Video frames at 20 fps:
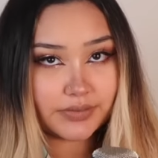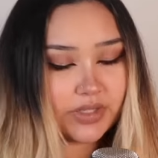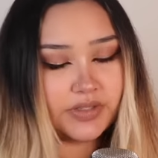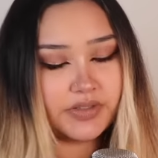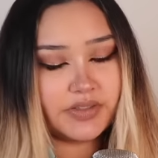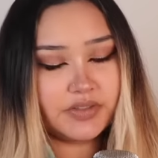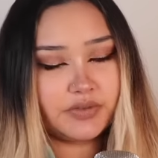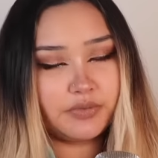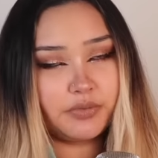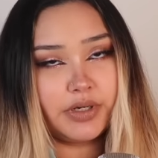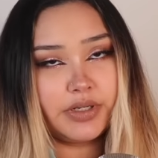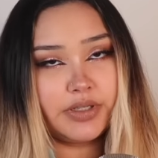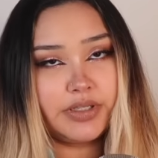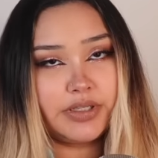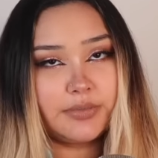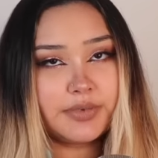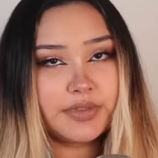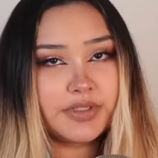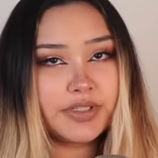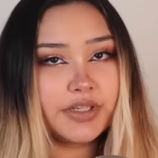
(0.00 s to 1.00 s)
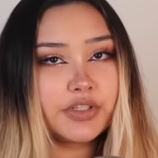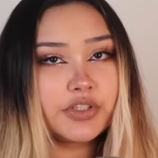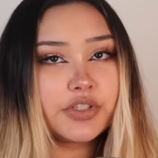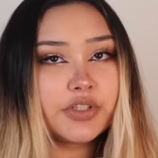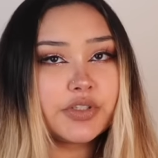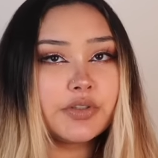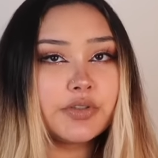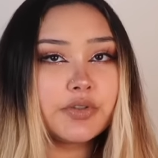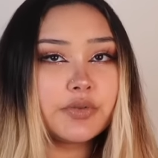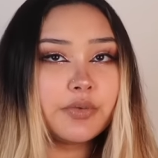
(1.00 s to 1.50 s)
This is where the
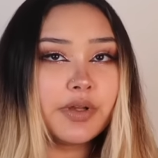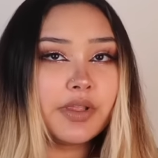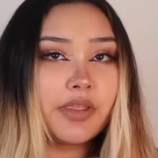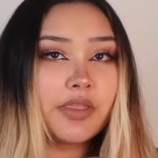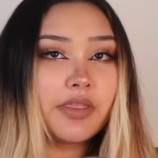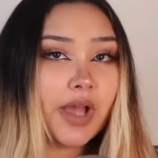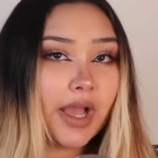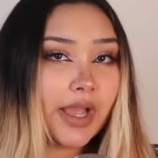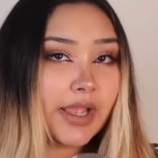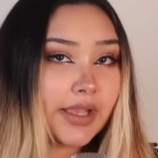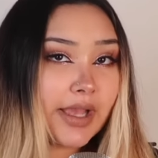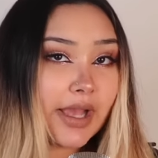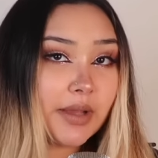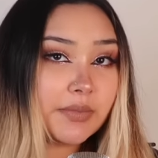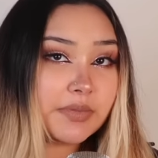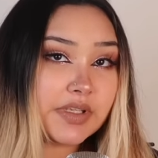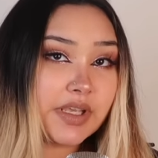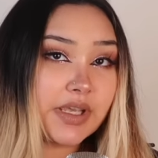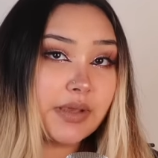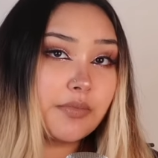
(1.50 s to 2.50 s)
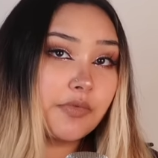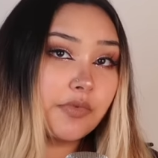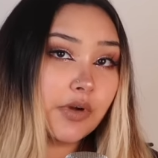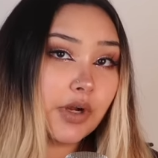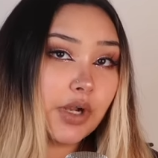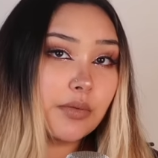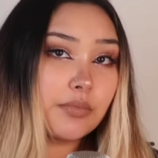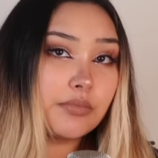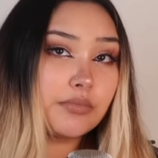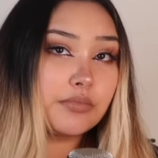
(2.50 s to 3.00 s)
obsessions with thigh gaps came
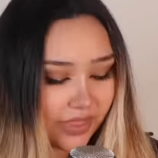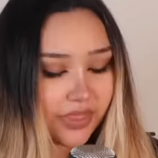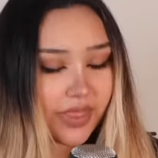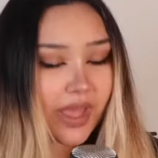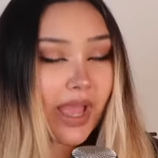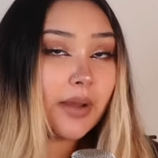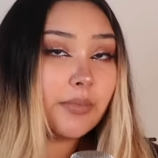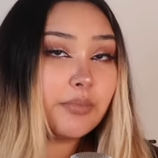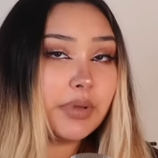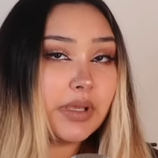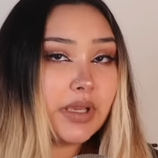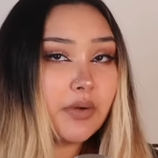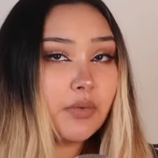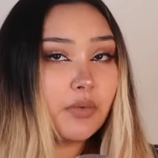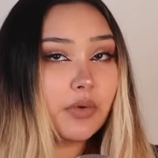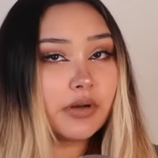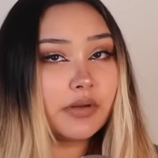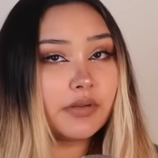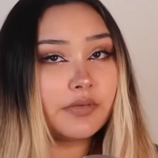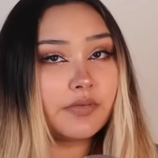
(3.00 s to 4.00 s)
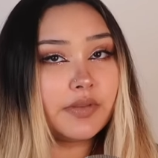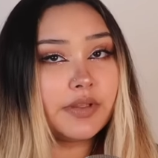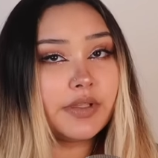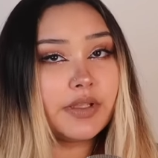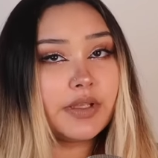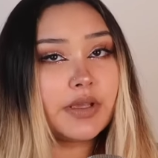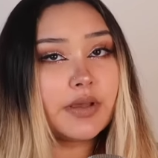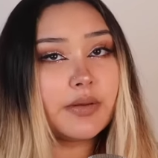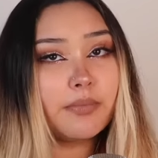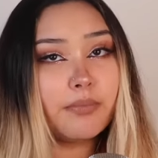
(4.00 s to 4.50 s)
from, that being one of
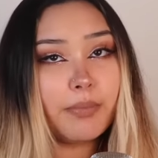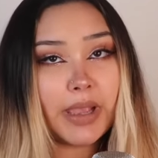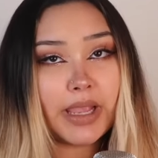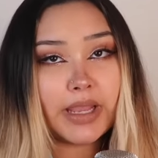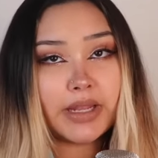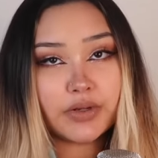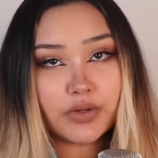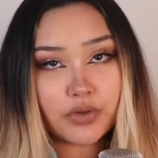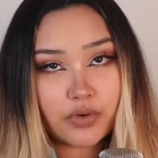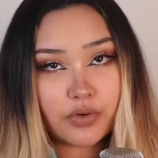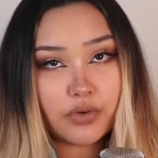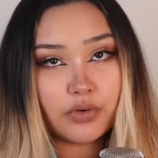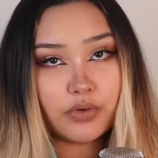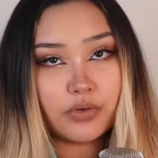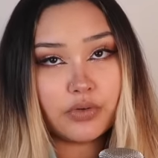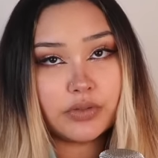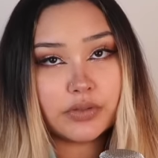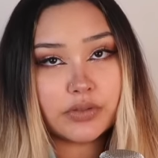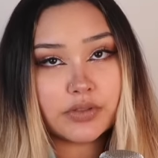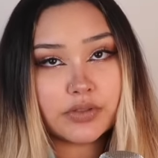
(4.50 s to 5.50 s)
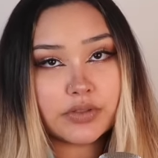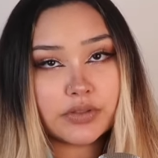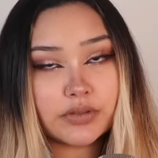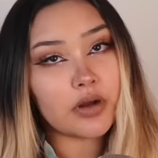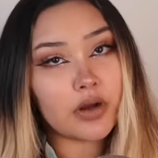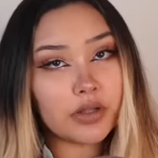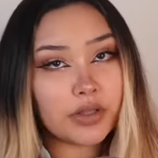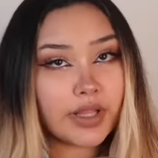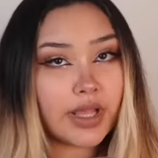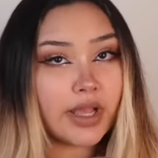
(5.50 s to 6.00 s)
the main goals
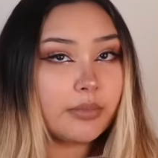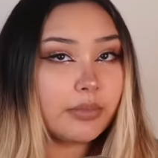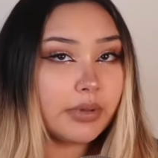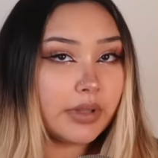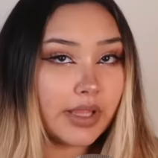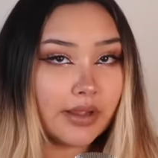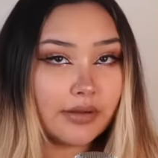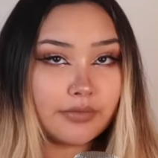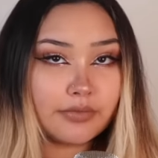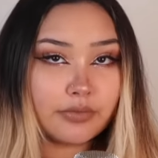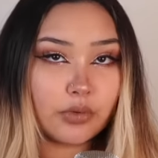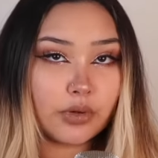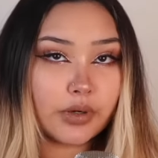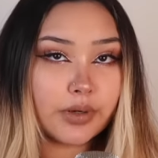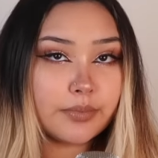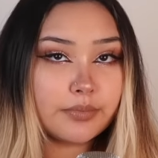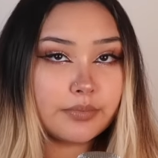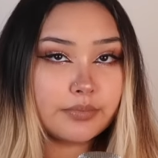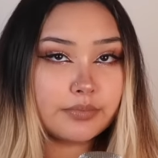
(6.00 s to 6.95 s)
on that platform.